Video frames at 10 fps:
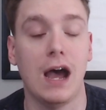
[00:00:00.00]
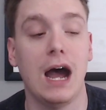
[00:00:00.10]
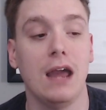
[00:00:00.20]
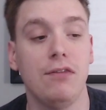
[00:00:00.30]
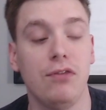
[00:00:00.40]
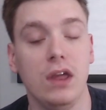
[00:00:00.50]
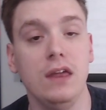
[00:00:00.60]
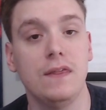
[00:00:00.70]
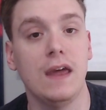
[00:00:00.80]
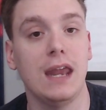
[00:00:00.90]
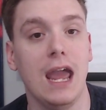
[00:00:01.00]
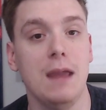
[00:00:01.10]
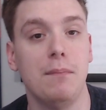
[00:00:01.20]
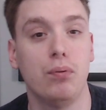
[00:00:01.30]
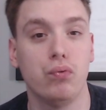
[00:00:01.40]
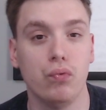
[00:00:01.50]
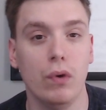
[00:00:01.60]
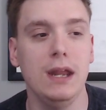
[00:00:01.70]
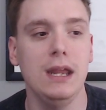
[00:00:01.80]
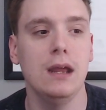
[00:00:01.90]
I think that a
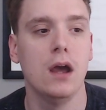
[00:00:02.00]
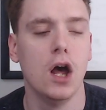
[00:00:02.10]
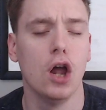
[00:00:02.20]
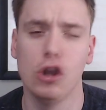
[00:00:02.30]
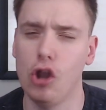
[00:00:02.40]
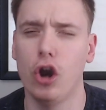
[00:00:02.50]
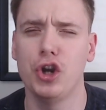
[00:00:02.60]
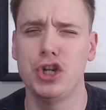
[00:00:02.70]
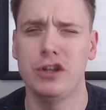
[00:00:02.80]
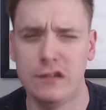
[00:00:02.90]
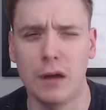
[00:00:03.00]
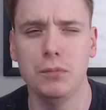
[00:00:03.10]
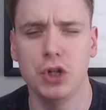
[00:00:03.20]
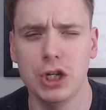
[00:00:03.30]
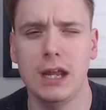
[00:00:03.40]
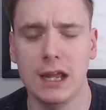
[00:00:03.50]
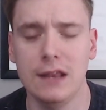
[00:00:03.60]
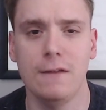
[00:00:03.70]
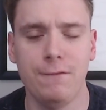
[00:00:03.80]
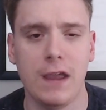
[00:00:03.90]
pretty large assumption
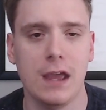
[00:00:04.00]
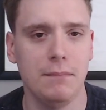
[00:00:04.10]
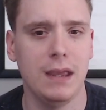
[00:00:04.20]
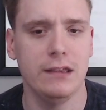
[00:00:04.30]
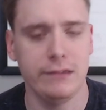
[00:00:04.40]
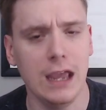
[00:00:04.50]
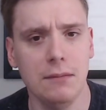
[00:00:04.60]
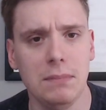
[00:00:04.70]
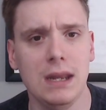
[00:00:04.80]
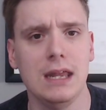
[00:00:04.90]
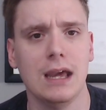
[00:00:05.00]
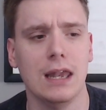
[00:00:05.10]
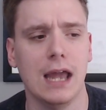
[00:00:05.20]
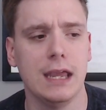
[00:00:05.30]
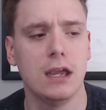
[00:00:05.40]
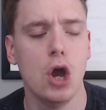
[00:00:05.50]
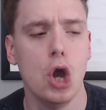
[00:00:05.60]
in the fan base and media alike